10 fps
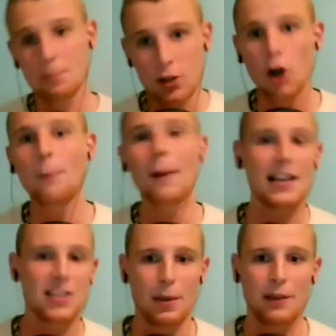
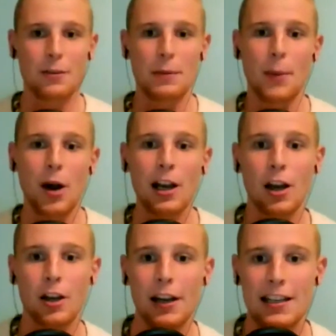cutbacks coming from the
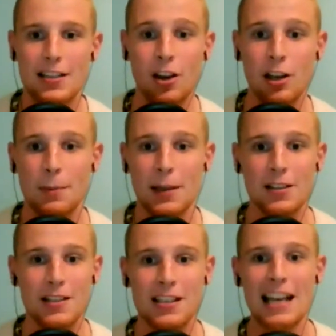byline on his side,
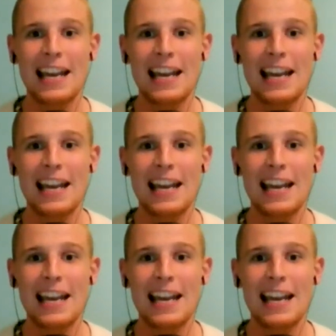because